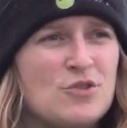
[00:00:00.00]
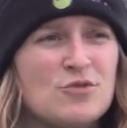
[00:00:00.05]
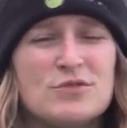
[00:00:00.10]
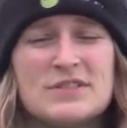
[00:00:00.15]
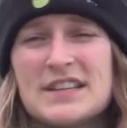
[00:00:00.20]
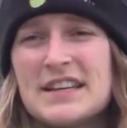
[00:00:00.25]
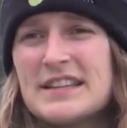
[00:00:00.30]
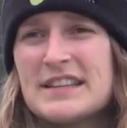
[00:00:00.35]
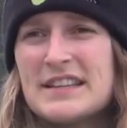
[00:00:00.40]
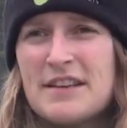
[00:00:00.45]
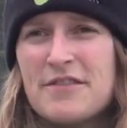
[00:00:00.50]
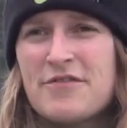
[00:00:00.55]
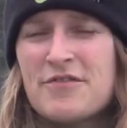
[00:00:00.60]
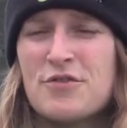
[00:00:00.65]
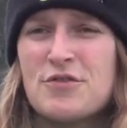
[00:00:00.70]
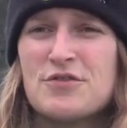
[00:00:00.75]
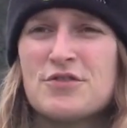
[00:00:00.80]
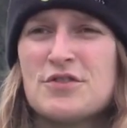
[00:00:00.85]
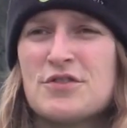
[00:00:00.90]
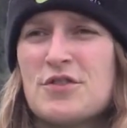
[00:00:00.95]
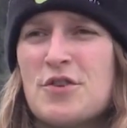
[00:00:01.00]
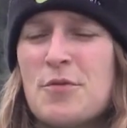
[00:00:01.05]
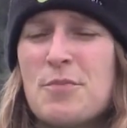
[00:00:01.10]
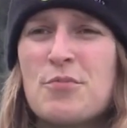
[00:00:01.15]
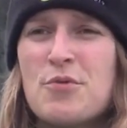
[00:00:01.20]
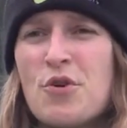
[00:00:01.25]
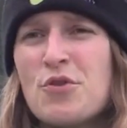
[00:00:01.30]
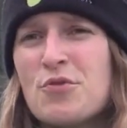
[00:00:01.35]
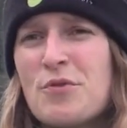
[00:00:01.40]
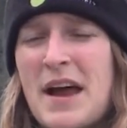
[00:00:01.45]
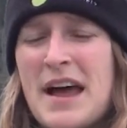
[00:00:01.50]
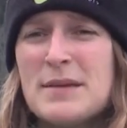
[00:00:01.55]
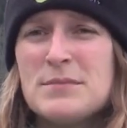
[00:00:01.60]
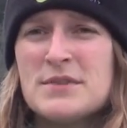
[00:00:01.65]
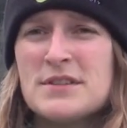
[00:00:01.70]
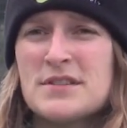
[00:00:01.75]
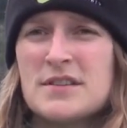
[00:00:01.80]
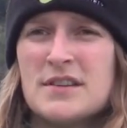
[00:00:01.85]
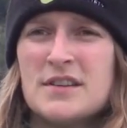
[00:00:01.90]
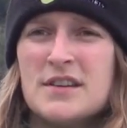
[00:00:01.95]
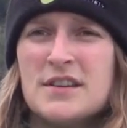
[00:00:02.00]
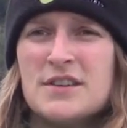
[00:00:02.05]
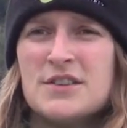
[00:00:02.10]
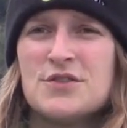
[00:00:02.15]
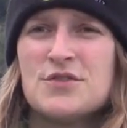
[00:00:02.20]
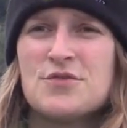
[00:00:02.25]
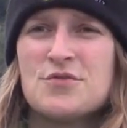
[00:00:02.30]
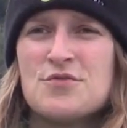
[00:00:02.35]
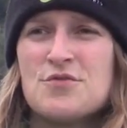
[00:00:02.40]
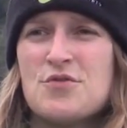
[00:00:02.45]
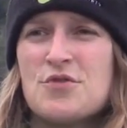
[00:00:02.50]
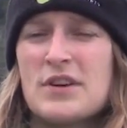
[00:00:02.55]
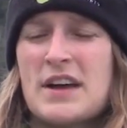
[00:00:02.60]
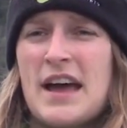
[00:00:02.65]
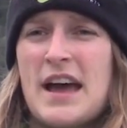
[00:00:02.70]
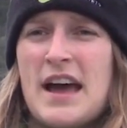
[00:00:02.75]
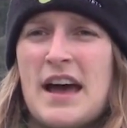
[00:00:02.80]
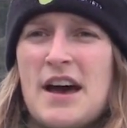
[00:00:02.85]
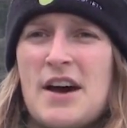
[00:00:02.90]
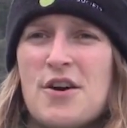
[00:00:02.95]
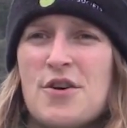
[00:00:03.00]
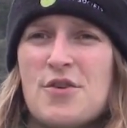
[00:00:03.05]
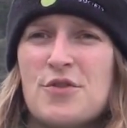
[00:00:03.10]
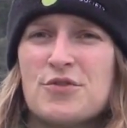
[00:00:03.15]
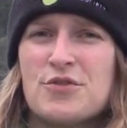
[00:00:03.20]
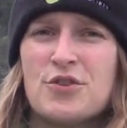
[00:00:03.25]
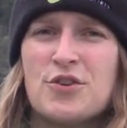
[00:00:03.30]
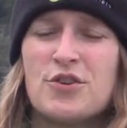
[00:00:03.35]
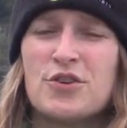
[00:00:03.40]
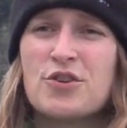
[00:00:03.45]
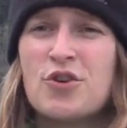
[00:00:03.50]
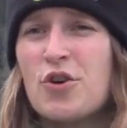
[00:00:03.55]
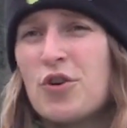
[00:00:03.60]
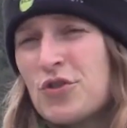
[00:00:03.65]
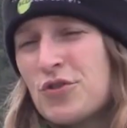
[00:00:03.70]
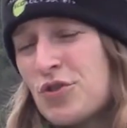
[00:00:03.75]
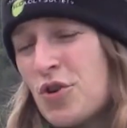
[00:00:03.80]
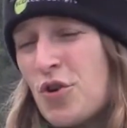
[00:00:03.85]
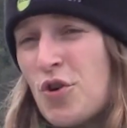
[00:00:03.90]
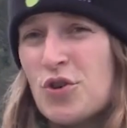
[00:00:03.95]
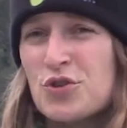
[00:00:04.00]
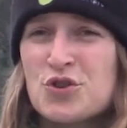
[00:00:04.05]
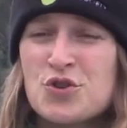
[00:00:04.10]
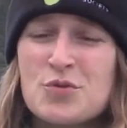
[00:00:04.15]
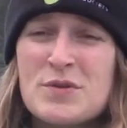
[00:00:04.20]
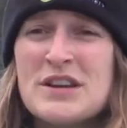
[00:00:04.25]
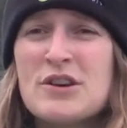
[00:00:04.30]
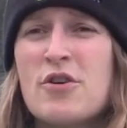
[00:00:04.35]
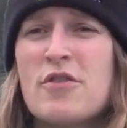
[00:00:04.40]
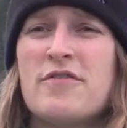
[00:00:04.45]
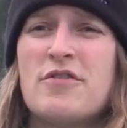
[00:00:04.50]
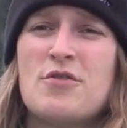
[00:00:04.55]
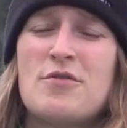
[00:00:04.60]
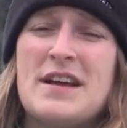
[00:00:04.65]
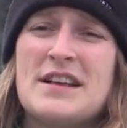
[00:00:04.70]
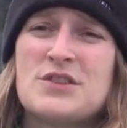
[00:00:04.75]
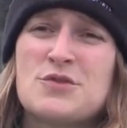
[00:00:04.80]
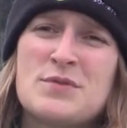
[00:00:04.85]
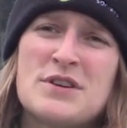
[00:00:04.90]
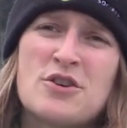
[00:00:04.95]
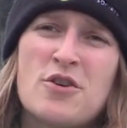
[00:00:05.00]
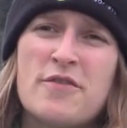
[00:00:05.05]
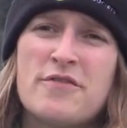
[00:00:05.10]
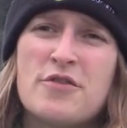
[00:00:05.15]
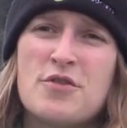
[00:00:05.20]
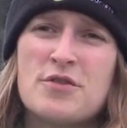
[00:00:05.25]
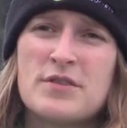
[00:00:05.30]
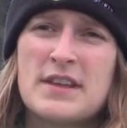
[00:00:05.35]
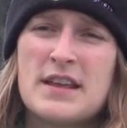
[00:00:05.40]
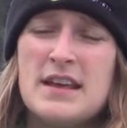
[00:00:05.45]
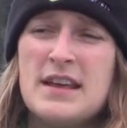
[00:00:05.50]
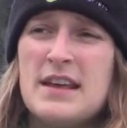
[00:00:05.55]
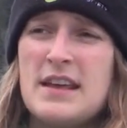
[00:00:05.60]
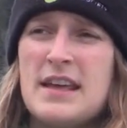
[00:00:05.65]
using different uh, programs to look how the total tree cover has recovered.